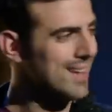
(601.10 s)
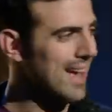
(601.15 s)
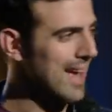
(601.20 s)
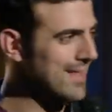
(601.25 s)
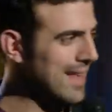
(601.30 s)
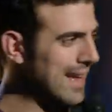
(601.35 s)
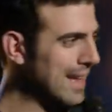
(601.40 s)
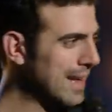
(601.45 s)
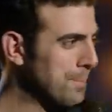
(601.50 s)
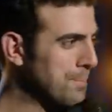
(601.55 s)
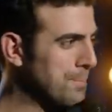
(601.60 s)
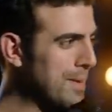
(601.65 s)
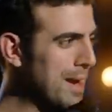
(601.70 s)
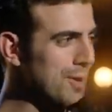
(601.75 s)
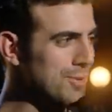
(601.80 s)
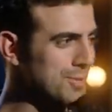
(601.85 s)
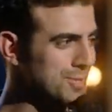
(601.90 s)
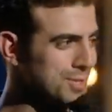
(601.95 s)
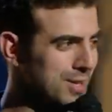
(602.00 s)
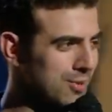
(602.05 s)
And then he
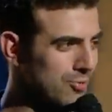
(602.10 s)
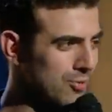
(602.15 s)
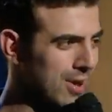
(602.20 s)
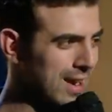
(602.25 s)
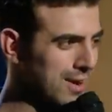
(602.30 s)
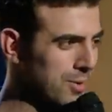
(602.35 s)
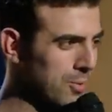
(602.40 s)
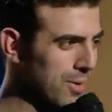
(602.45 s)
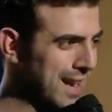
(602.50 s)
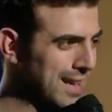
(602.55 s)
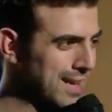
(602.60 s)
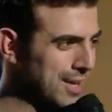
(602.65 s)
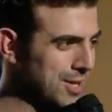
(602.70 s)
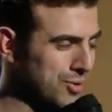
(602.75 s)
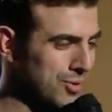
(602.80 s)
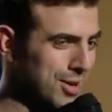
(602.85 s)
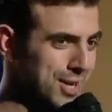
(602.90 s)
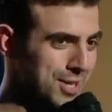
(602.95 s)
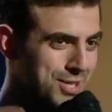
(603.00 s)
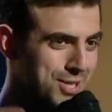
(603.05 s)
belched and ran away in a
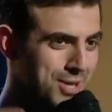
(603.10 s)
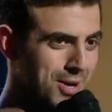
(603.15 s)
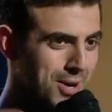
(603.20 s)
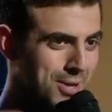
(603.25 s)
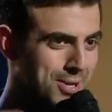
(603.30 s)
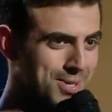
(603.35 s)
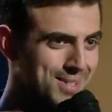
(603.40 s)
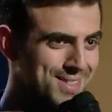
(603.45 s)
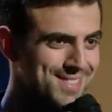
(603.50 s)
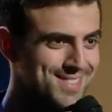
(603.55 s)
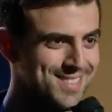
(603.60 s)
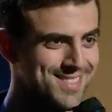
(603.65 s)
trench coat.